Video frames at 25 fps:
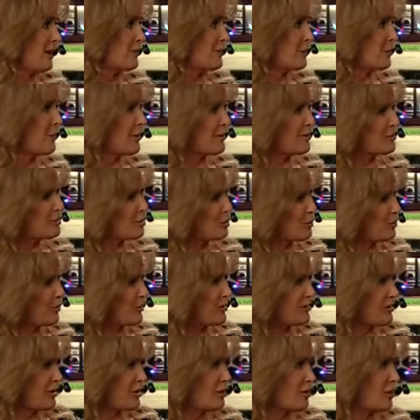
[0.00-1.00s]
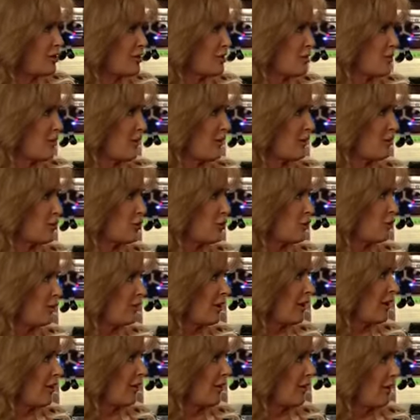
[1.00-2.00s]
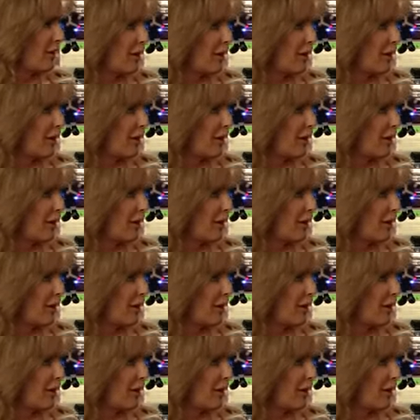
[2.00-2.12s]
I'm a bit superstitious about stuff like